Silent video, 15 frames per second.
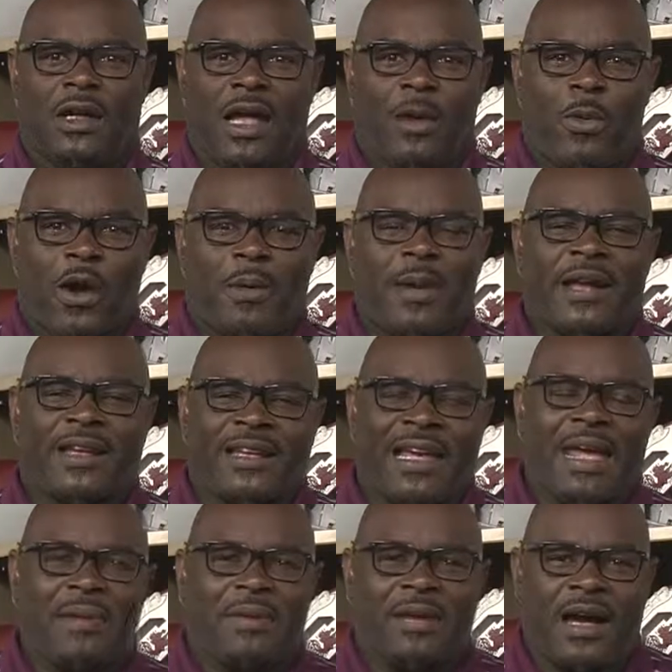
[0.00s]
And welcome back to
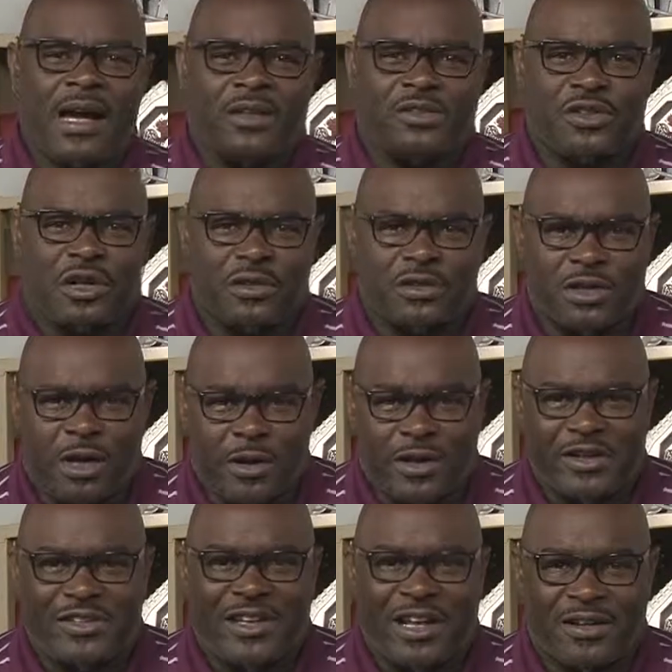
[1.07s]
Gamecock Chalk Talk. It
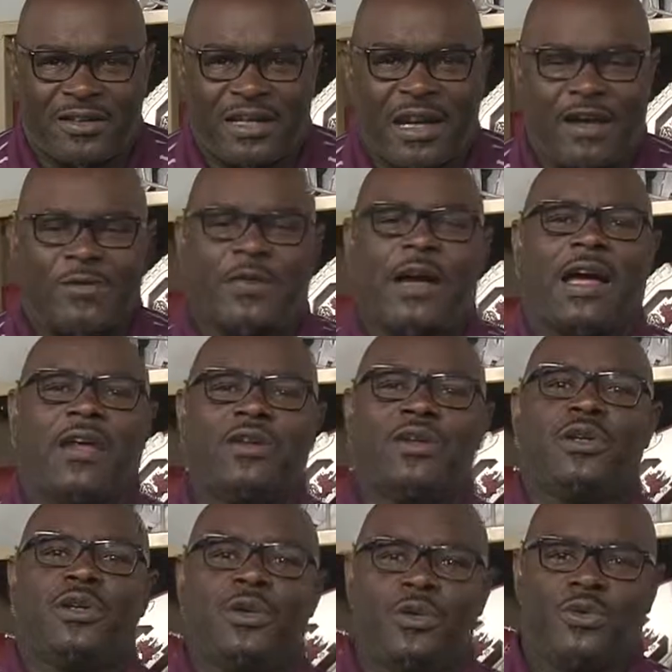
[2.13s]
is now time for our
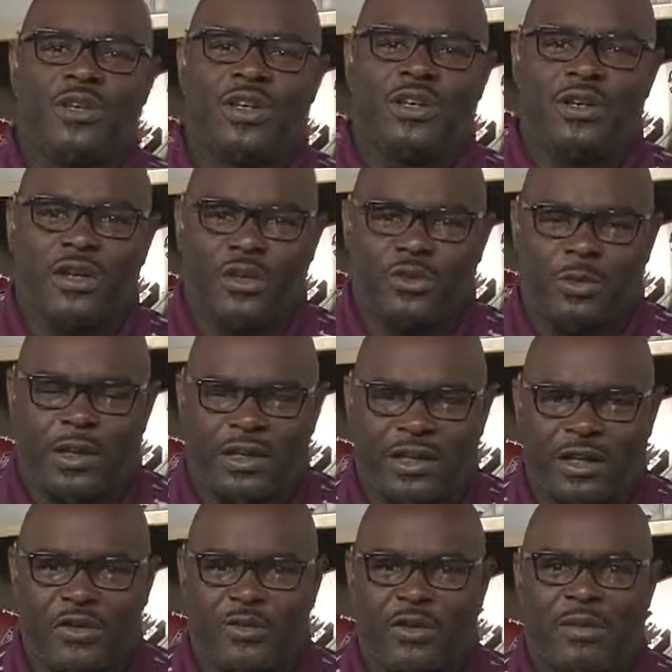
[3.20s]
news and notes with our
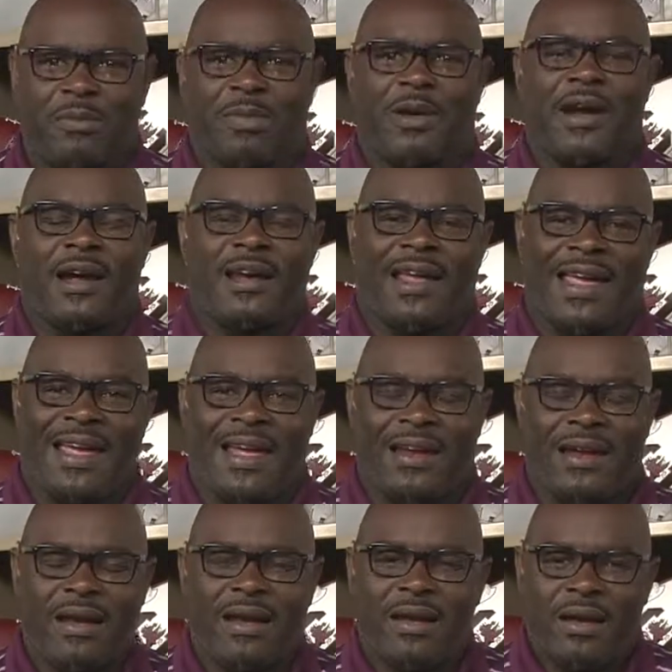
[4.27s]
good friend Brian Hand
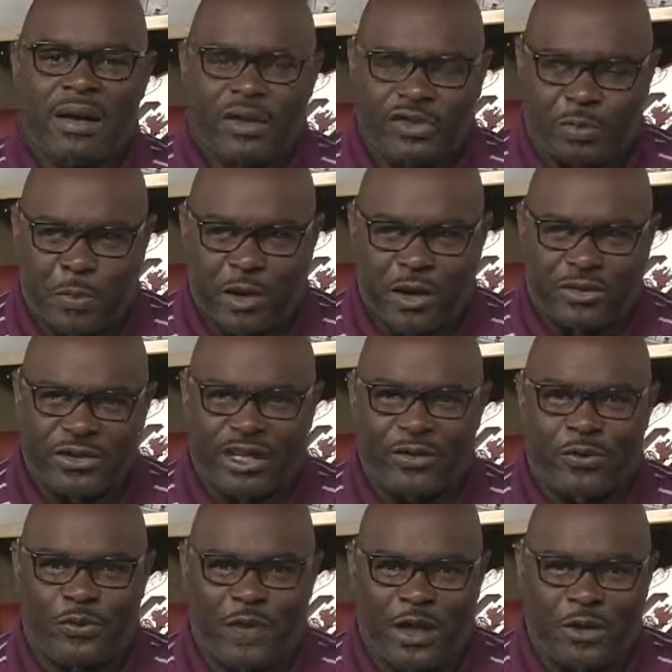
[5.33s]
of Spurs and
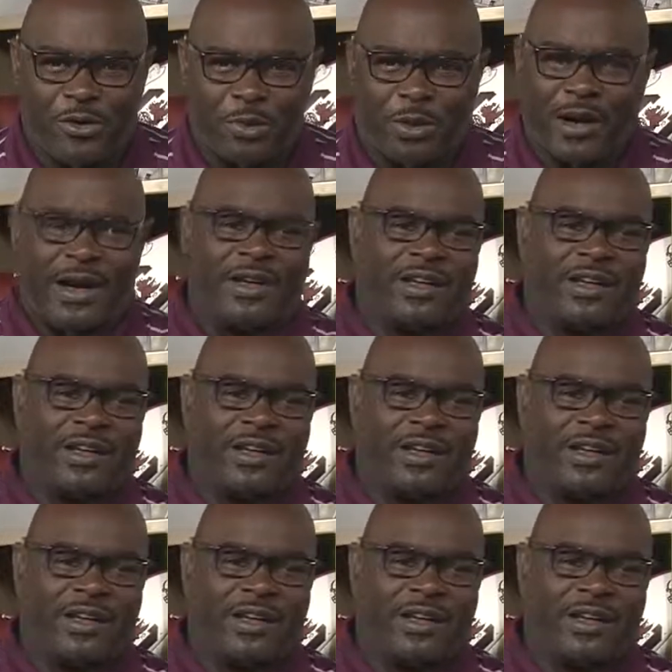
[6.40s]
Feathers. Brian,